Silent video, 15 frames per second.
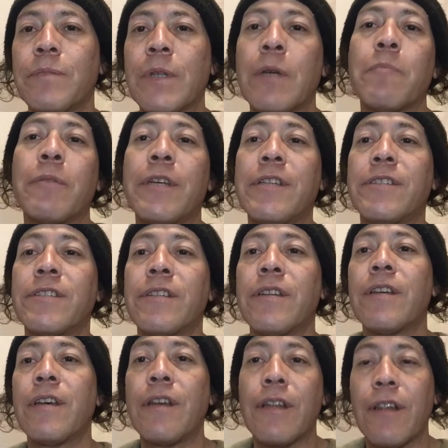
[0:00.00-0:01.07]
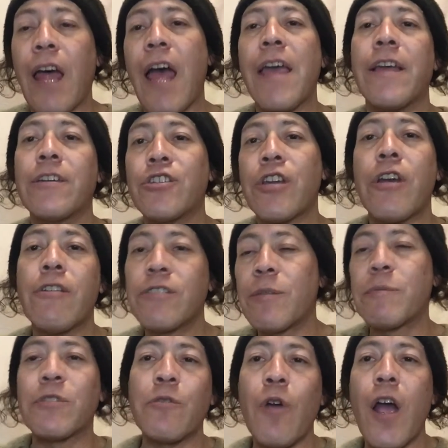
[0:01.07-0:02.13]
Please like, share,
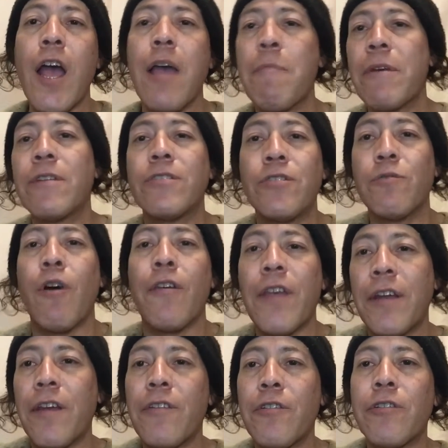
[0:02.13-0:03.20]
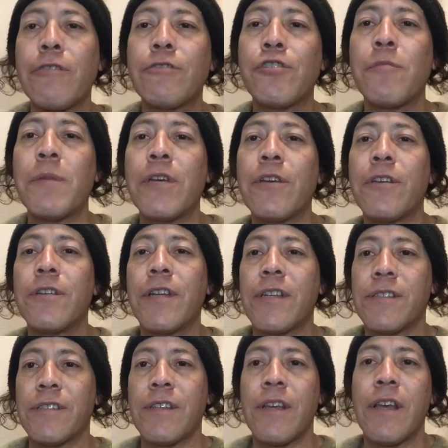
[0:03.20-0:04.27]
subscribe, and do all that other YouTubey
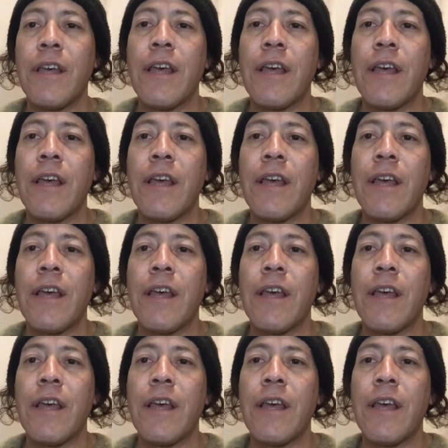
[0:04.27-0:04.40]
goodness.